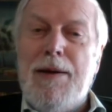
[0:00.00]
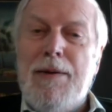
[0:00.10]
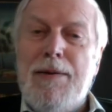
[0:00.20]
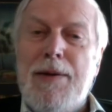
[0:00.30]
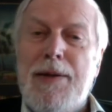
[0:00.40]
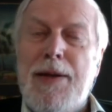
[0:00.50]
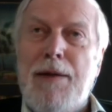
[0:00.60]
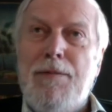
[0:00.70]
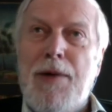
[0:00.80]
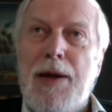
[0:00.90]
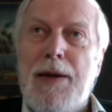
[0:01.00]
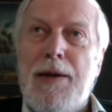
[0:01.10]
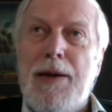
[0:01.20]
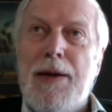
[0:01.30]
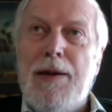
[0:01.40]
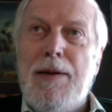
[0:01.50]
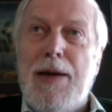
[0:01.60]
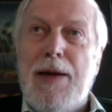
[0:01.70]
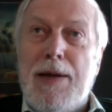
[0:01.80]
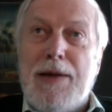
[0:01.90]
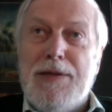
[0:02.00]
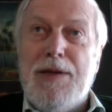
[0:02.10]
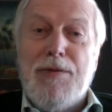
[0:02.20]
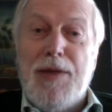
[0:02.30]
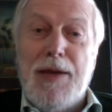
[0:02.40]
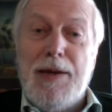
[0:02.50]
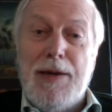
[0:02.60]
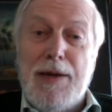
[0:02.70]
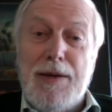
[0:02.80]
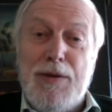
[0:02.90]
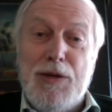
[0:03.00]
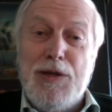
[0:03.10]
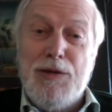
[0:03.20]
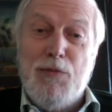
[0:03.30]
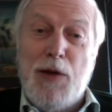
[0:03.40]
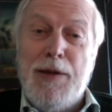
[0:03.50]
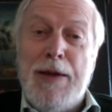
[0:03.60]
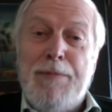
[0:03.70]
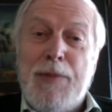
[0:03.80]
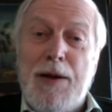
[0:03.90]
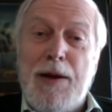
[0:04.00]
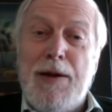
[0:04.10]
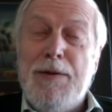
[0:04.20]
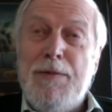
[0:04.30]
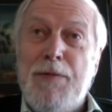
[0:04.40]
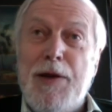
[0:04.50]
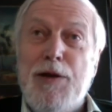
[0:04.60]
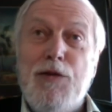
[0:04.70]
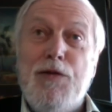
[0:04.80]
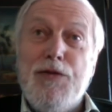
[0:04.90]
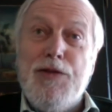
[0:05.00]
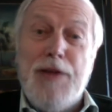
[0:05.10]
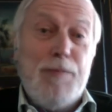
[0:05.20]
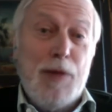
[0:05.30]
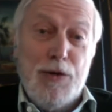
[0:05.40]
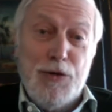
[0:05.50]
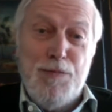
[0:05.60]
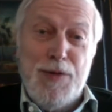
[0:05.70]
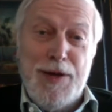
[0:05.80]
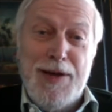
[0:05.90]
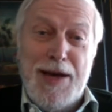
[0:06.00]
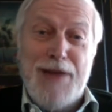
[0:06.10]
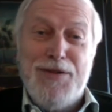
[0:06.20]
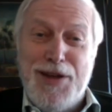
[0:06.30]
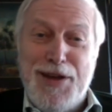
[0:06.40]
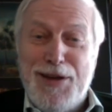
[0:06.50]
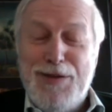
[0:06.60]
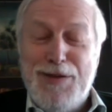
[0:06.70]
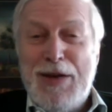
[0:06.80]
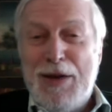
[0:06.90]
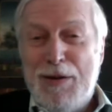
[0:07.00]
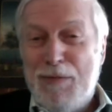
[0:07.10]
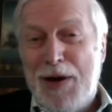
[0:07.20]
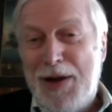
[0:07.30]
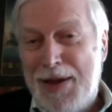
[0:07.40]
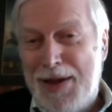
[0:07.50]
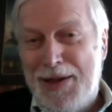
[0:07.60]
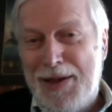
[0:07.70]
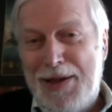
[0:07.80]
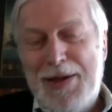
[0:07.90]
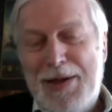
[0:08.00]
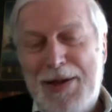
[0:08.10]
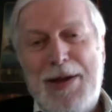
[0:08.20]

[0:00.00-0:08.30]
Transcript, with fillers: in that way, I still think this is one very useful step that could be undertaken by any